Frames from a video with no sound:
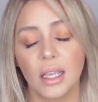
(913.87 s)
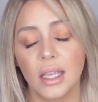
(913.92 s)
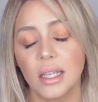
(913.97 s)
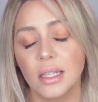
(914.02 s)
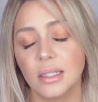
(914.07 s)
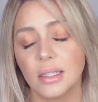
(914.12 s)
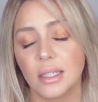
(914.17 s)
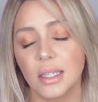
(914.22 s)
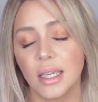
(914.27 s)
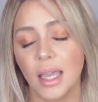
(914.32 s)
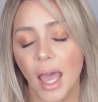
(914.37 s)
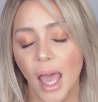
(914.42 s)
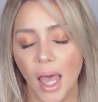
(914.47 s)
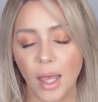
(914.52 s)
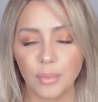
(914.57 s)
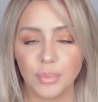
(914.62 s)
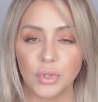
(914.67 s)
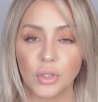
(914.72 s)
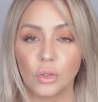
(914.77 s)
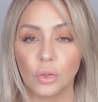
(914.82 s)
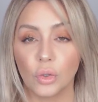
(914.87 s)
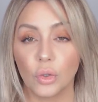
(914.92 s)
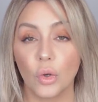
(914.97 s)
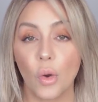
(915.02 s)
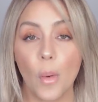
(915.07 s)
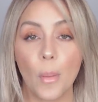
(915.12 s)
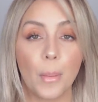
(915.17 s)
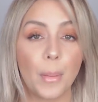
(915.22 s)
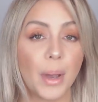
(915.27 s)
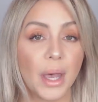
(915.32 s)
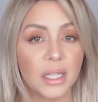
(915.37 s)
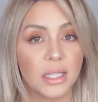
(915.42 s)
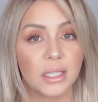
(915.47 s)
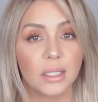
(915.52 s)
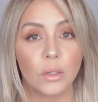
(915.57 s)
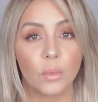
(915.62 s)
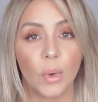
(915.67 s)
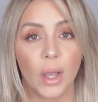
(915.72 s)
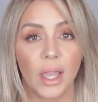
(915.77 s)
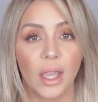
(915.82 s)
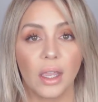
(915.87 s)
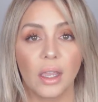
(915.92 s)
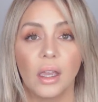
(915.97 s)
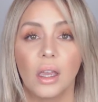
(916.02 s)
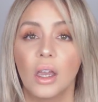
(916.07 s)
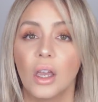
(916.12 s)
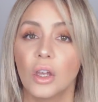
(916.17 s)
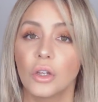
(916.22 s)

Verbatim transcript: is the absolute best way